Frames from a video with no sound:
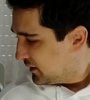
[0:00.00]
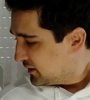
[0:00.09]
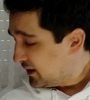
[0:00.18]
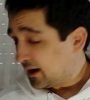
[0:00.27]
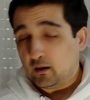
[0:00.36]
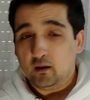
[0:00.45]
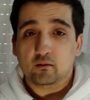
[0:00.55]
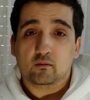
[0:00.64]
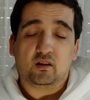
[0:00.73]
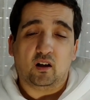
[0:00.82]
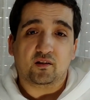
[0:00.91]
Yeah,
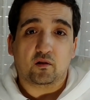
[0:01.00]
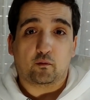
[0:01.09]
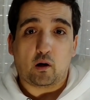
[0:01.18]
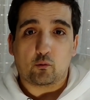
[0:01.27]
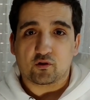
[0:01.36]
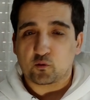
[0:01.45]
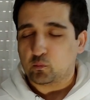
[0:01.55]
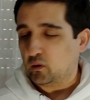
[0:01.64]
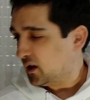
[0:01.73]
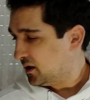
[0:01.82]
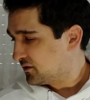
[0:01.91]
tons of hours
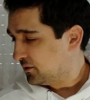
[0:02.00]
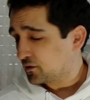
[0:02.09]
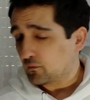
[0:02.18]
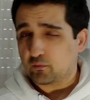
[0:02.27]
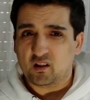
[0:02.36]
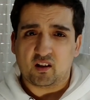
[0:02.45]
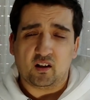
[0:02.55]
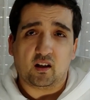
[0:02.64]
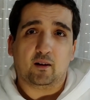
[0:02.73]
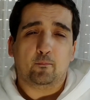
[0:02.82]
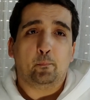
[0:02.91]
playing Streets of Rage, and
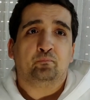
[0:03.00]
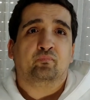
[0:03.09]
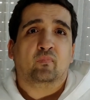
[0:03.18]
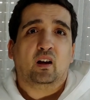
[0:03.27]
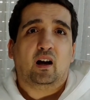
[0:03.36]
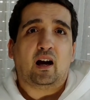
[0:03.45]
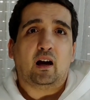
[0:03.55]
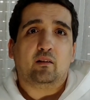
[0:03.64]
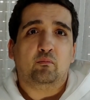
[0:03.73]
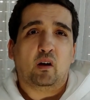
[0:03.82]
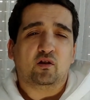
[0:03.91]
again,
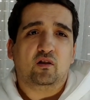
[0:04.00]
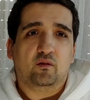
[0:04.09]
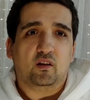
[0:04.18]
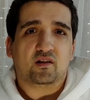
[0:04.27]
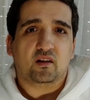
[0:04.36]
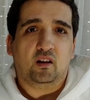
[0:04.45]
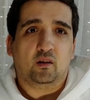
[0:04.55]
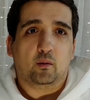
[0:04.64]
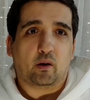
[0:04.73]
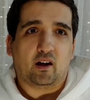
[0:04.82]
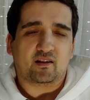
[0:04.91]
I've mentioned this in the
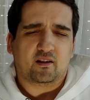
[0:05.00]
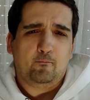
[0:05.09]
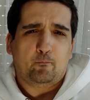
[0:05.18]
past,